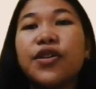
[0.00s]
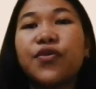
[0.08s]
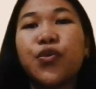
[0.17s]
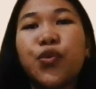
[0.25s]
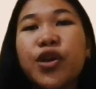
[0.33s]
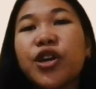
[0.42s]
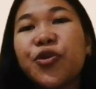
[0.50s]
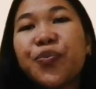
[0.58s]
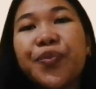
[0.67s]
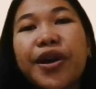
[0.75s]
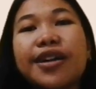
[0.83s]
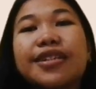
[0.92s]
If we
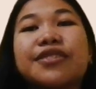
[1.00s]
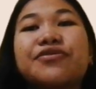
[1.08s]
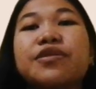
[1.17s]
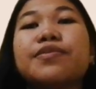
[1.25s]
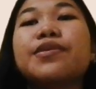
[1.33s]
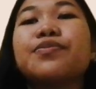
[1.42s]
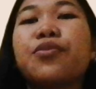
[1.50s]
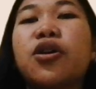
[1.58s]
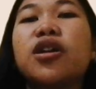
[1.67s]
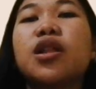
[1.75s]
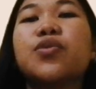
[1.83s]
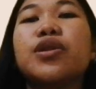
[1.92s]
compare treatment
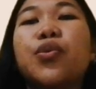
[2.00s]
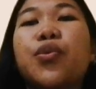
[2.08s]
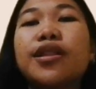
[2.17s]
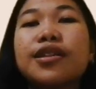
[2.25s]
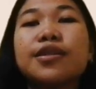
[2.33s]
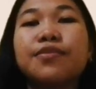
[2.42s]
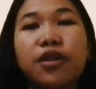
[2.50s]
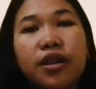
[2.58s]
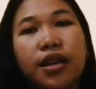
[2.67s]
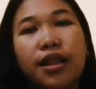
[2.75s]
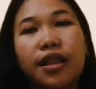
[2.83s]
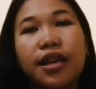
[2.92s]
model with a wellness
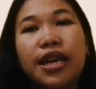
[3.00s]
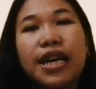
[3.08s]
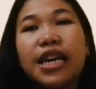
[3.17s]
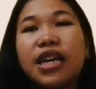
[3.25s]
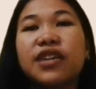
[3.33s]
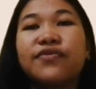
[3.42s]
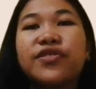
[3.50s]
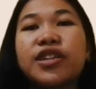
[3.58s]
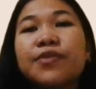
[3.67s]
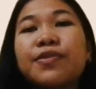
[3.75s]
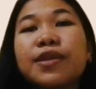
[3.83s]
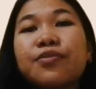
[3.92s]
model, if
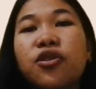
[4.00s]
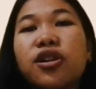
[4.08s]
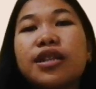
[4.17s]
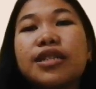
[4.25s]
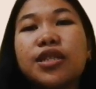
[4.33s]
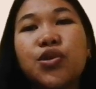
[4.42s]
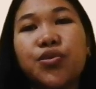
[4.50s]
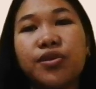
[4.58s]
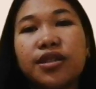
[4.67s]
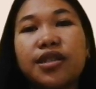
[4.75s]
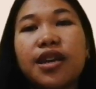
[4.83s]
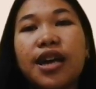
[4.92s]
treatment model is
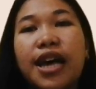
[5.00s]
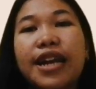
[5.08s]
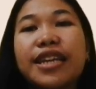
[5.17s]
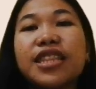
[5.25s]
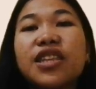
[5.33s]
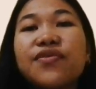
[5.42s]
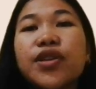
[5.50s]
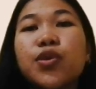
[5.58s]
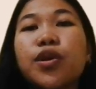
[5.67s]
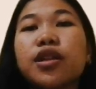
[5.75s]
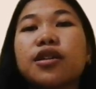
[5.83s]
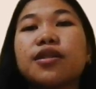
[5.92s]
used, an
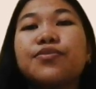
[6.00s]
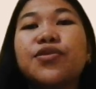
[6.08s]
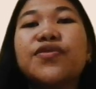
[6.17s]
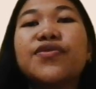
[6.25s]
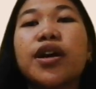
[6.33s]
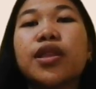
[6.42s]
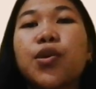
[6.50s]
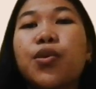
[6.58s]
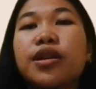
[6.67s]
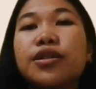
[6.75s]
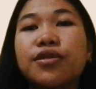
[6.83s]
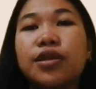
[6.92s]
individual can move right
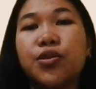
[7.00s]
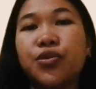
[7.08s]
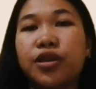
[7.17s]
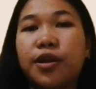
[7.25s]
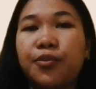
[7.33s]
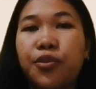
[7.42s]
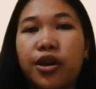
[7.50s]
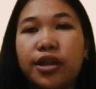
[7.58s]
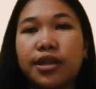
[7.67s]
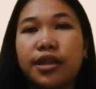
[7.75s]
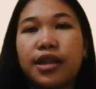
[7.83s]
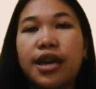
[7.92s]
only to the neutral
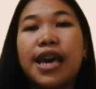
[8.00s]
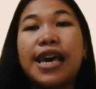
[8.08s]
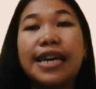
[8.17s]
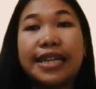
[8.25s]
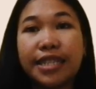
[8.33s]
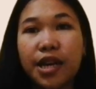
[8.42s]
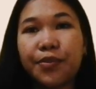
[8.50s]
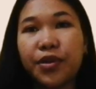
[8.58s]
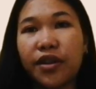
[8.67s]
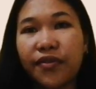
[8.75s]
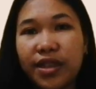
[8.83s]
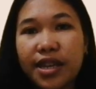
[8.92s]
point.
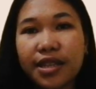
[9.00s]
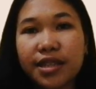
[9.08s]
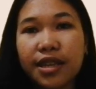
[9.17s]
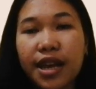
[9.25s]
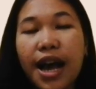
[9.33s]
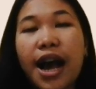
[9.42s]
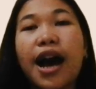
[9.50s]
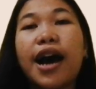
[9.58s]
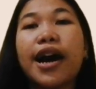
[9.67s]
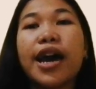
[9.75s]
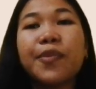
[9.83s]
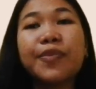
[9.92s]
Example of this,
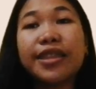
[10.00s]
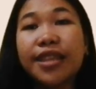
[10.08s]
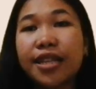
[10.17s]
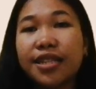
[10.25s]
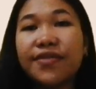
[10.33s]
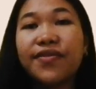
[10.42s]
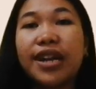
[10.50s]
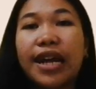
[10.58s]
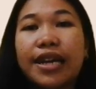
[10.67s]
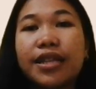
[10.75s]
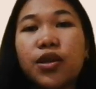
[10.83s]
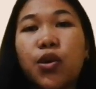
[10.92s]
a hypertensive
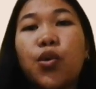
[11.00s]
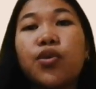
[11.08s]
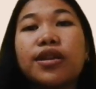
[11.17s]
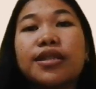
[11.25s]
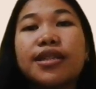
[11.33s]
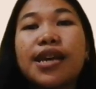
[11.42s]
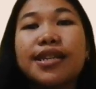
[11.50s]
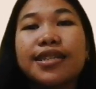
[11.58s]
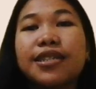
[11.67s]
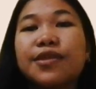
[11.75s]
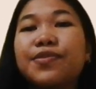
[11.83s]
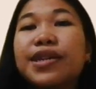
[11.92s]
client who only
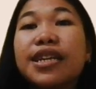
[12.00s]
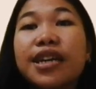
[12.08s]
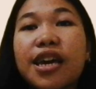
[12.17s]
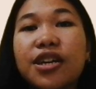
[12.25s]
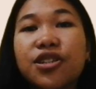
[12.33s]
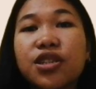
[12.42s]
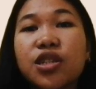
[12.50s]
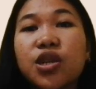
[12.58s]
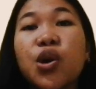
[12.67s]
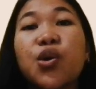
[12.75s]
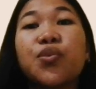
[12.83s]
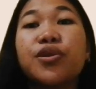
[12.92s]
takes his medications
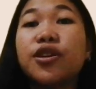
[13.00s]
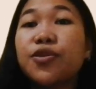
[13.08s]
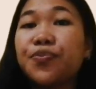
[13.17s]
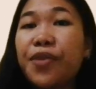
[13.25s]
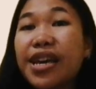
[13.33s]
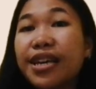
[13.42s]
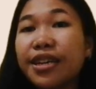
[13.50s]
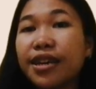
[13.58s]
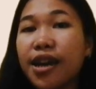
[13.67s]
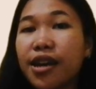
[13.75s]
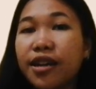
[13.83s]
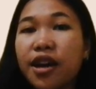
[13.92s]
without
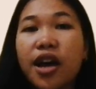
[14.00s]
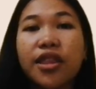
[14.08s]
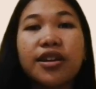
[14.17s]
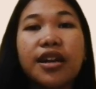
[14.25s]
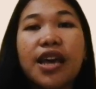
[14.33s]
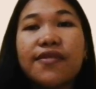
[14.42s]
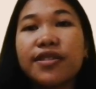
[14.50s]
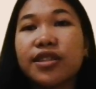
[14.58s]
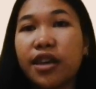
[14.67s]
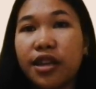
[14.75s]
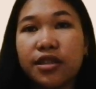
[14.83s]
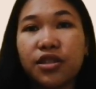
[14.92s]
making any other
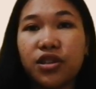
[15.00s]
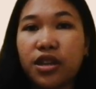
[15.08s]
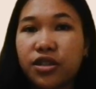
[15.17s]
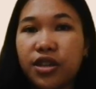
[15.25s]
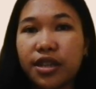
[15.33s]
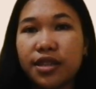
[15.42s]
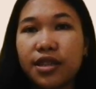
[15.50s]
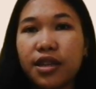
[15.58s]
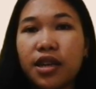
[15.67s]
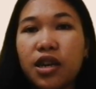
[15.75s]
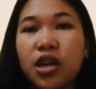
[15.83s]
lifestyle changes.